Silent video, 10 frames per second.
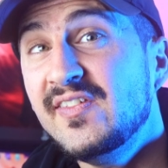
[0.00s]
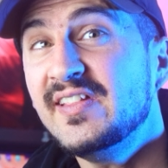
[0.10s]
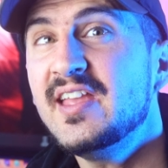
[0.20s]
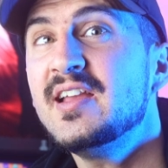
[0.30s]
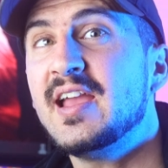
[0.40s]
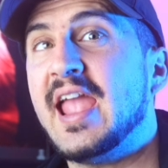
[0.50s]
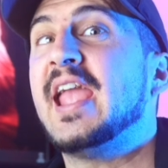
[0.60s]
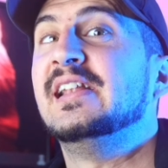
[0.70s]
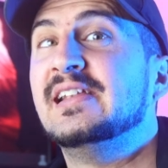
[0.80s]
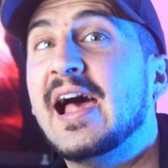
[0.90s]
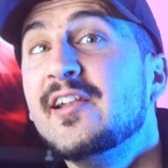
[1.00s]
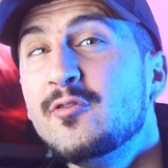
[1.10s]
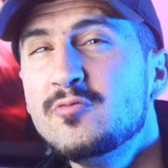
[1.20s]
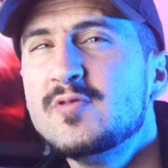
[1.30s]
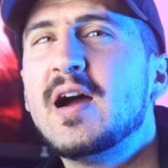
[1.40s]
editing in
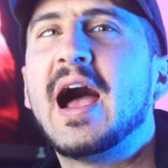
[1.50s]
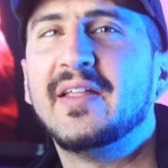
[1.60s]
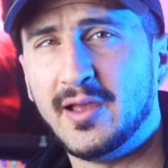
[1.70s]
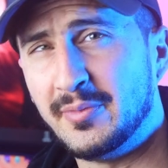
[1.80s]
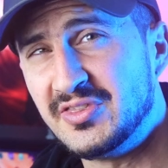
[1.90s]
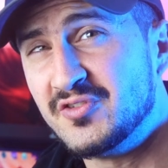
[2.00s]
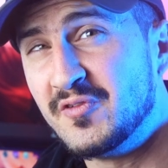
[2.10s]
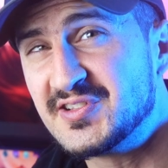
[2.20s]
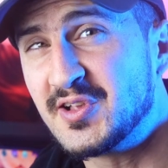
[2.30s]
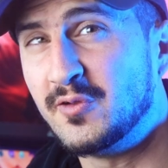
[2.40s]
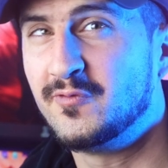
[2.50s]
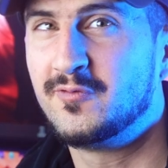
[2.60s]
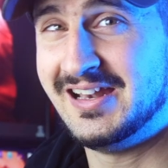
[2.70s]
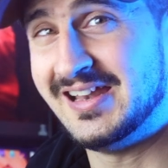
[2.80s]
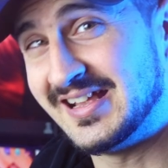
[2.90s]
Lightroom and DaVinci Resolve.
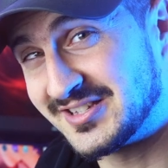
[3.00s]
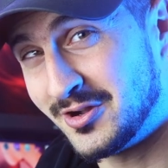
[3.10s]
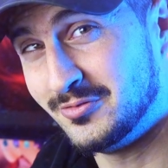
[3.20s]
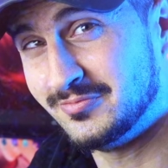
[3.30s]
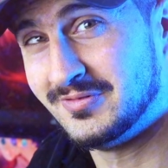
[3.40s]
Let's go!